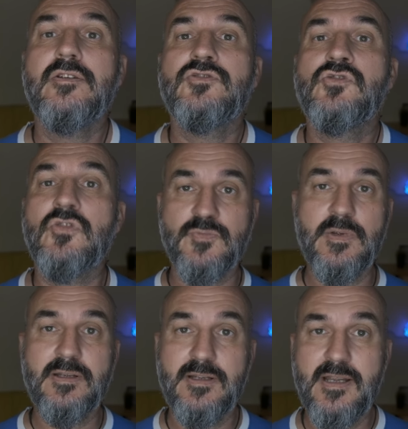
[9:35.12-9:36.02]
trust me,
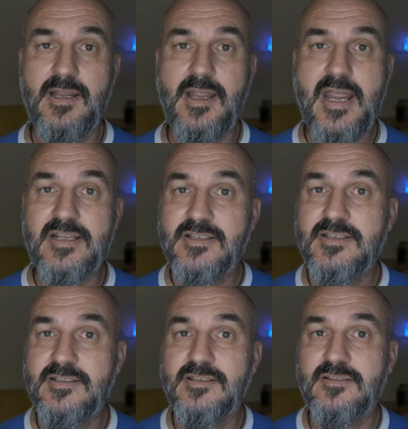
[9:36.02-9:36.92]

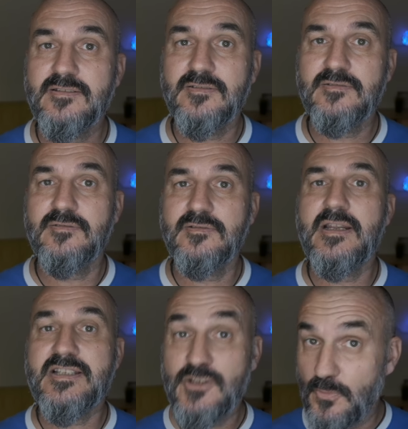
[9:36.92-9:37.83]
it's
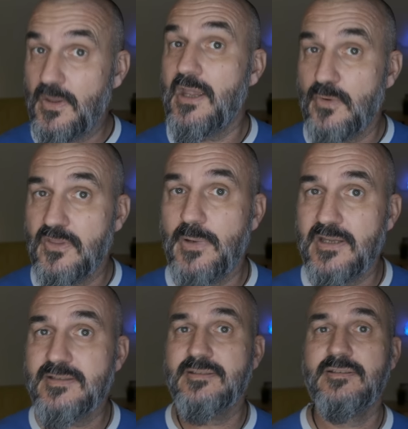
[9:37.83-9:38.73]
up there with the
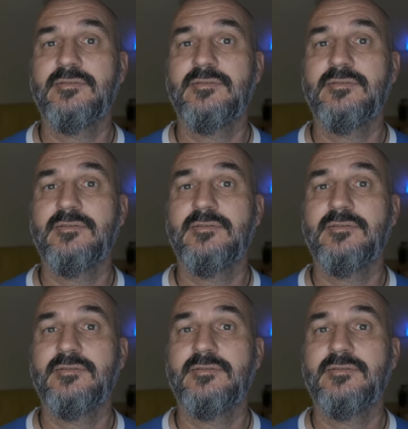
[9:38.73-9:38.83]
best.